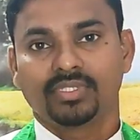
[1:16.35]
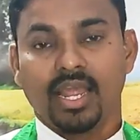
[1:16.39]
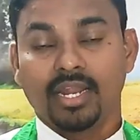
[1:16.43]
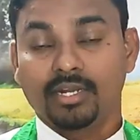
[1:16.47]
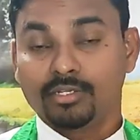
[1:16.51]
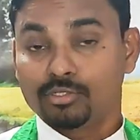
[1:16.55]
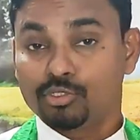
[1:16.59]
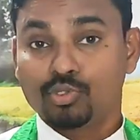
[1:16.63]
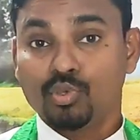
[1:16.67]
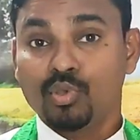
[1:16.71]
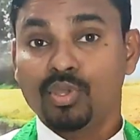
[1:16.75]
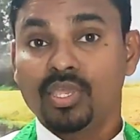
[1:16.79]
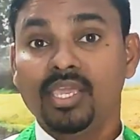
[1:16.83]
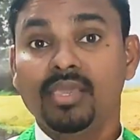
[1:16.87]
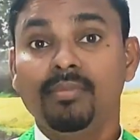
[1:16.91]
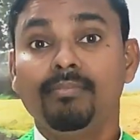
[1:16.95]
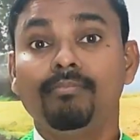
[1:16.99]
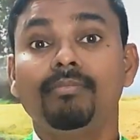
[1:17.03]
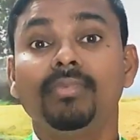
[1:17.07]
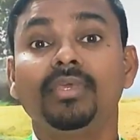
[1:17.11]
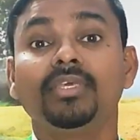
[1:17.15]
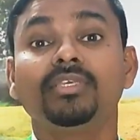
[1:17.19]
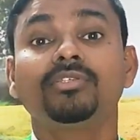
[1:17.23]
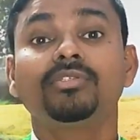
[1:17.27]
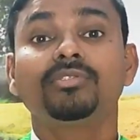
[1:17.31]
And so he
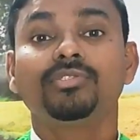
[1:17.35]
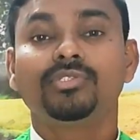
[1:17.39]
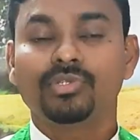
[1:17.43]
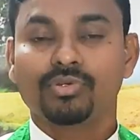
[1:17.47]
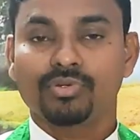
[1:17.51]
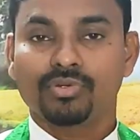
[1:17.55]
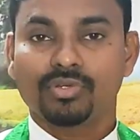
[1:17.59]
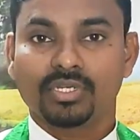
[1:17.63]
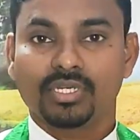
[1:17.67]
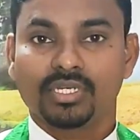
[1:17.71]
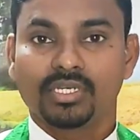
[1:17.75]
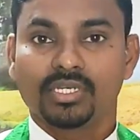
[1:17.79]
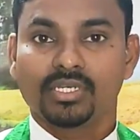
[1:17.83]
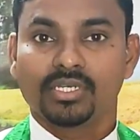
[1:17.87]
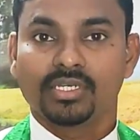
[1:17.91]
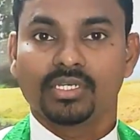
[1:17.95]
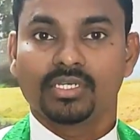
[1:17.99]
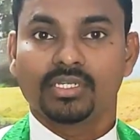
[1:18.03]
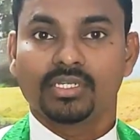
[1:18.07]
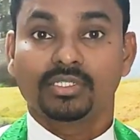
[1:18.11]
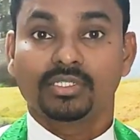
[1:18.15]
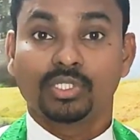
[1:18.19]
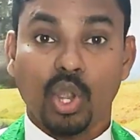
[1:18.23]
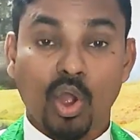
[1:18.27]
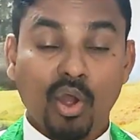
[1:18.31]
mistook
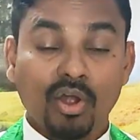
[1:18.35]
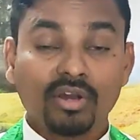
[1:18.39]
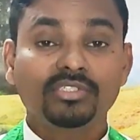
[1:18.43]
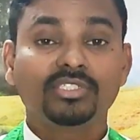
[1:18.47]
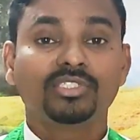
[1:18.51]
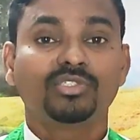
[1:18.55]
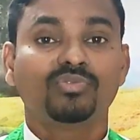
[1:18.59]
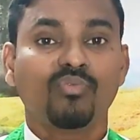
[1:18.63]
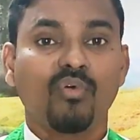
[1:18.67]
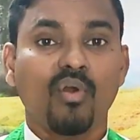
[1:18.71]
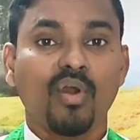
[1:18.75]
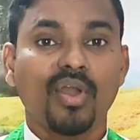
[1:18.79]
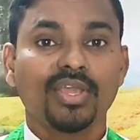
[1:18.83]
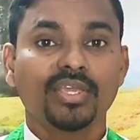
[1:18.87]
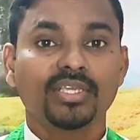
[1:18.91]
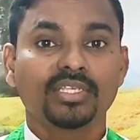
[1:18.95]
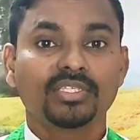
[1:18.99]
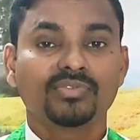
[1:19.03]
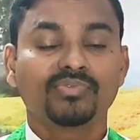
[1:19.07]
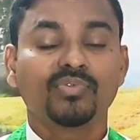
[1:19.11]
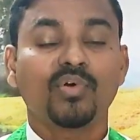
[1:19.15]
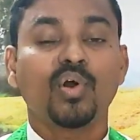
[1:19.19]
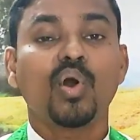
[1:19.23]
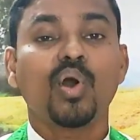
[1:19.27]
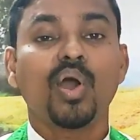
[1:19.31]
God's
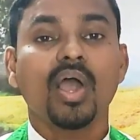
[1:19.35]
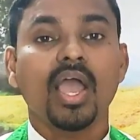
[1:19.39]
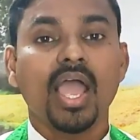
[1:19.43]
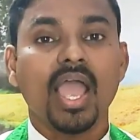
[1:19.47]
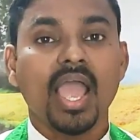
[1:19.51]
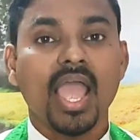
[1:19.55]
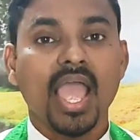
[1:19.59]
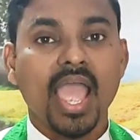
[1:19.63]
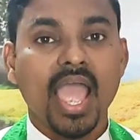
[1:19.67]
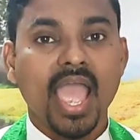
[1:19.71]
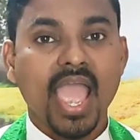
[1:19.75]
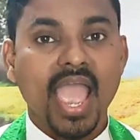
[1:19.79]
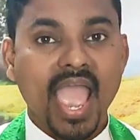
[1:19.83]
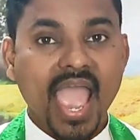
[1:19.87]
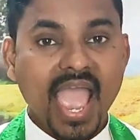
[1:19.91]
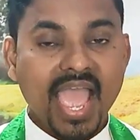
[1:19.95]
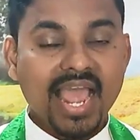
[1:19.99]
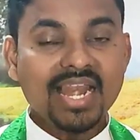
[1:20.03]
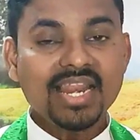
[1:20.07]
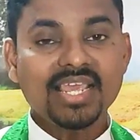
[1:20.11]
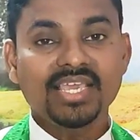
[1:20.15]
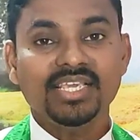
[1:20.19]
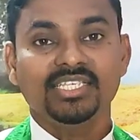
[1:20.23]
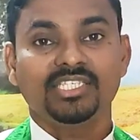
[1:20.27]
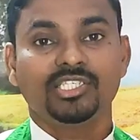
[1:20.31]
voice for
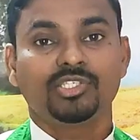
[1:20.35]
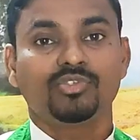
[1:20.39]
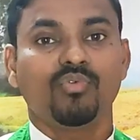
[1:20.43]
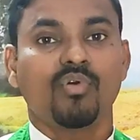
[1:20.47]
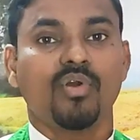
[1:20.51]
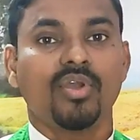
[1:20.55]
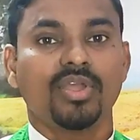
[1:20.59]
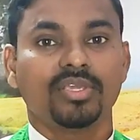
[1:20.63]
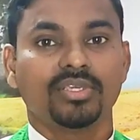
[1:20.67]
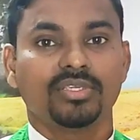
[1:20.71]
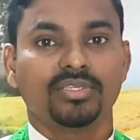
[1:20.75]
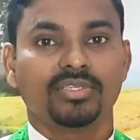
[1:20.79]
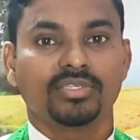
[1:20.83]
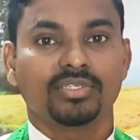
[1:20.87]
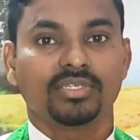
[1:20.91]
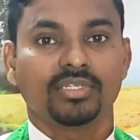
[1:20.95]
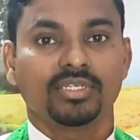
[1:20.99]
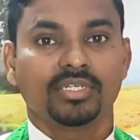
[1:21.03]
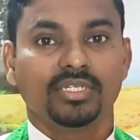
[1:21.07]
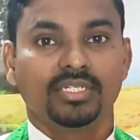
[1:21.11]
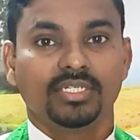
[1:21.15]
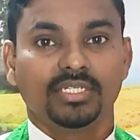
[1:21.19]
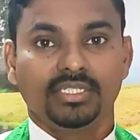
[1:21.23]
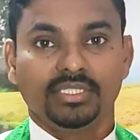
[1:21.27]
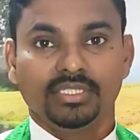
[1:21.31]
Eli's voice,
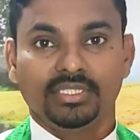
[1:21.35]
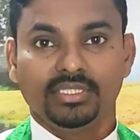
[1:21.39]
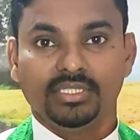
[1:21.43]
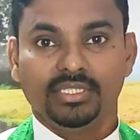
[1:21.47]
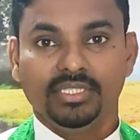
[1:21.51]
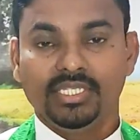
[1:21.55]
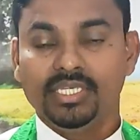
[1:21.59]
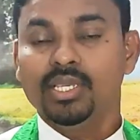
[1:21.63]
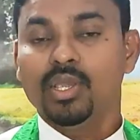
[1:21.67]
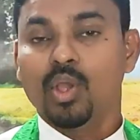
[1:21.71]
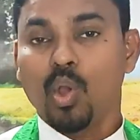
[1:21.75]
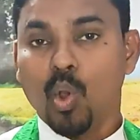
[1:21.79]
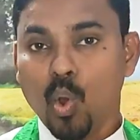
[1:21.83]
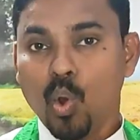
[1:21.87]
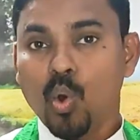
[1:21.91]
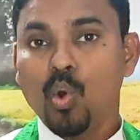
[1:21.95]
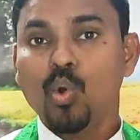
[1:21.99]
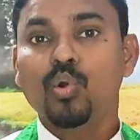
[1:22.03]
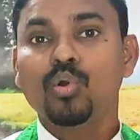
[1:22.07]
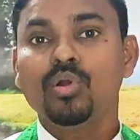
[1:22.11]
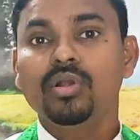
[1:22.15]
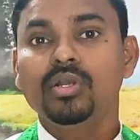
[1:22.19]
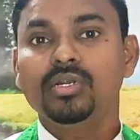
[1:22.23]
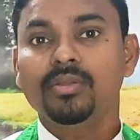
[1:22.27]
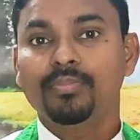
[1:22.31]
the
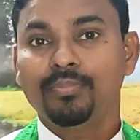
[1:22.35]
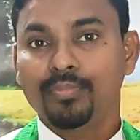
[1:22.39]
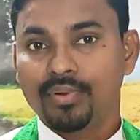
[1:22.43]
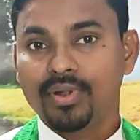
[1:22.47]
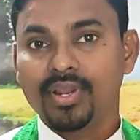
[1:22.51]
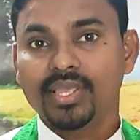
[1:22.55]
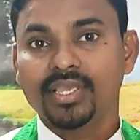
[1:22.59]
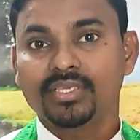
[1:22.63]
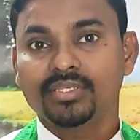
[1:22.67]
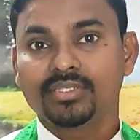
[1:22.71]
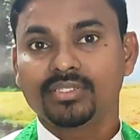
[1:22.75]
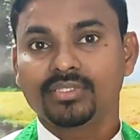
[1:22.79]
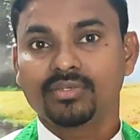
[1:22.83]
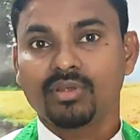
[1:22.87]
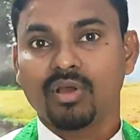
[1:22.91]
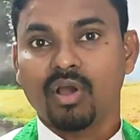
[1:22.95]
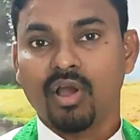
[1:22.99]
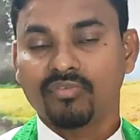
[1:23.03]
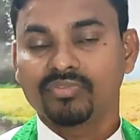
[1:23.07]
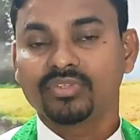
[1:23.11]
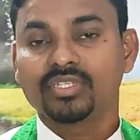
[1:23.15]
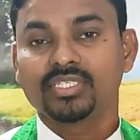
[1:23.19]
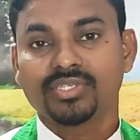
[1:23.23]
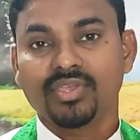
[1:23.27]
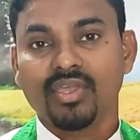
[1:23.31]
old priest
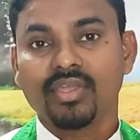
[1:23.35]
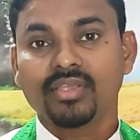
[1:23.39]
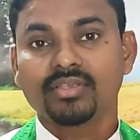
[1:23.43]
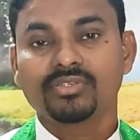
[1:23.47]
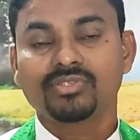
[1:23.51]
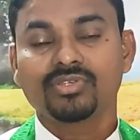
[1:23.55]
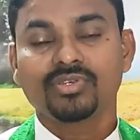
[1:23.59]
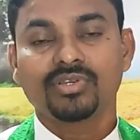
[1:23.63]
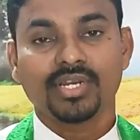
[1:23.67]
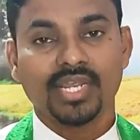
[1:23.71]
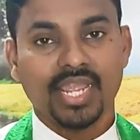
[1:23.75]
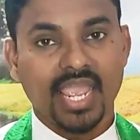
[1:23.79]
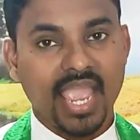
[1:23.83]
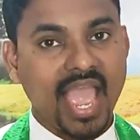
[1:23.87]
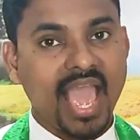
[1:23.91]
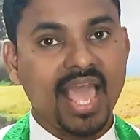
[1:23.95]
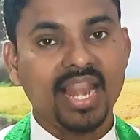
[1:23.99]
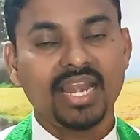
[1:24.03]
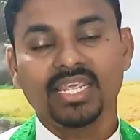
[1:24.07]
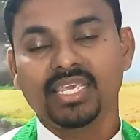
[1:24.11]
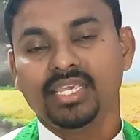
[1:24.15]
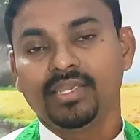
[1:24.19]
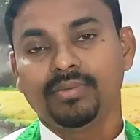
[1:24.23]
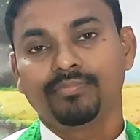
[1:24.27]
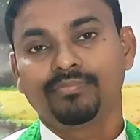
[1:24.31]
of the sanctuary,
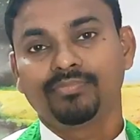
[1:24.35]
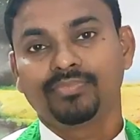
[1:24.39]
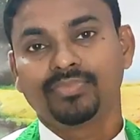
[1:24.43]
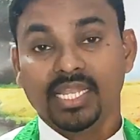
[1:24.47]
Eli.